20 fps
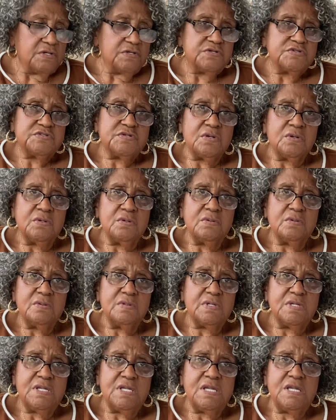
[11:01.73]

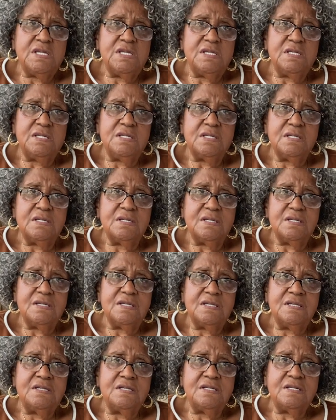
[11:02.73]
So he
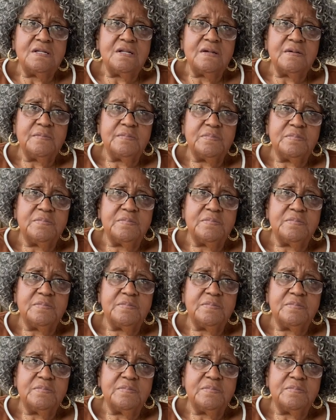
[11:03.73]
ended up,